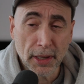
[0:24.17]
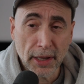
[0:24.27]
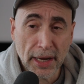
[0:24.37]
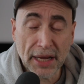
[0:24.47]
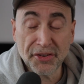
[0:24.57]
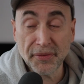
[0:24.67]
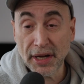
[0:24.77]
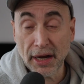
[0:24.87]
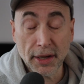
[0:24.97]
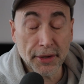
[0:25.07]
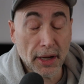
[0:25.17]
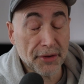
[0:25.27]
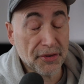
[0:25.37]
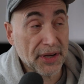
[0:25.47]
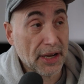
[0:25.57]
again, something uh,
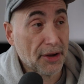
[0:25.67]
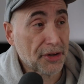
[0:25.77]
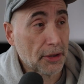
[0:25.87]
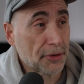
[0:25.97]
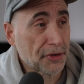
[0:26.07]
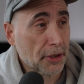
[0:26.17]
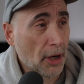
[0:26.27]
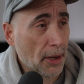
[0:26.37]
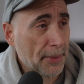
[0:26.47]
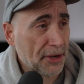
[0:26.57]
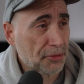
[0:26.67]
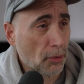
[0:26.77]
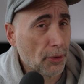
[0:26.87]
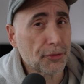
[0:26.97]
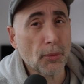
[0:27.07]
something else I learned in combat
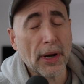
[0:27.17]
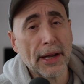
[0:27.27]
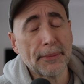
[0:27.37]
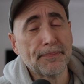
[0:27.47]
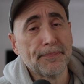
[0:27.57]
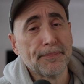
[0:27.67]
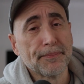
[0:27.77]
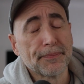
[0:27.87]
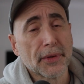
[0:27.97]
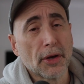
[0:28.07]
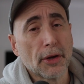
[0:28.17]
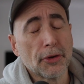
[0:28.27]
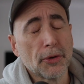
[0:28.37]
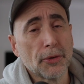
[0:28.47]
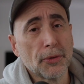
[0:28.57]
sports when
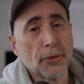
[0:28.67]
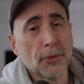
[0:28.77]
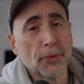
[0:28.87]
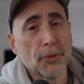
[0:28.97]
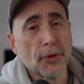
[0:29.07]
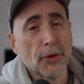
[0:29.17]
you